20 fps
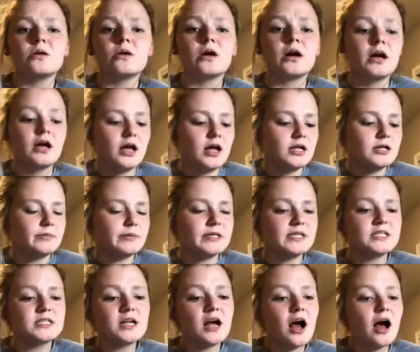or be
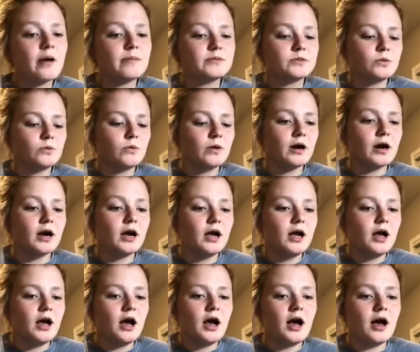stopped or
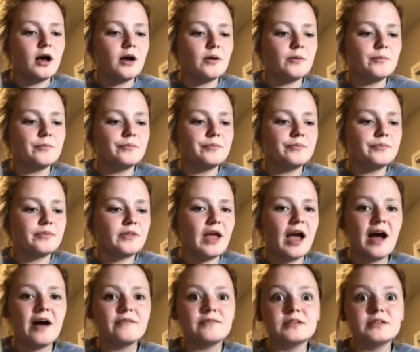have